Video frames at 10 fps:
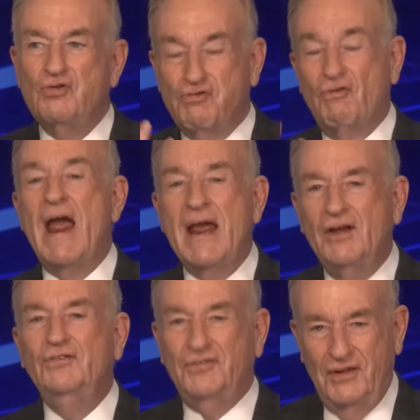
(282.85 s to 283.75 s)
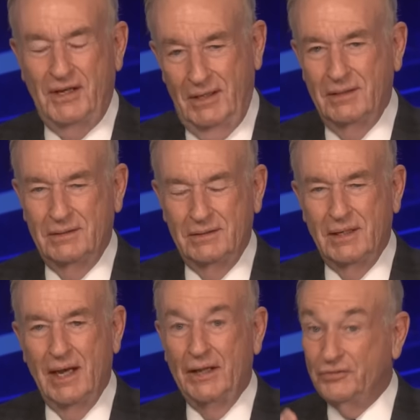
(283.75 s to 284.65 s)
crazy
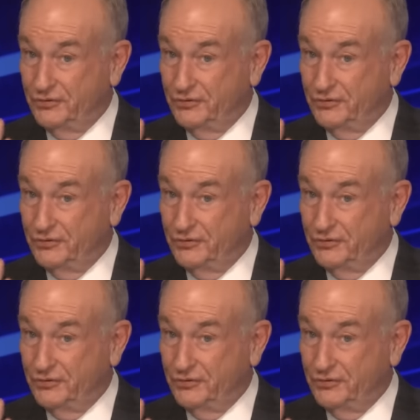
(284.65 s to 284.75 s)
and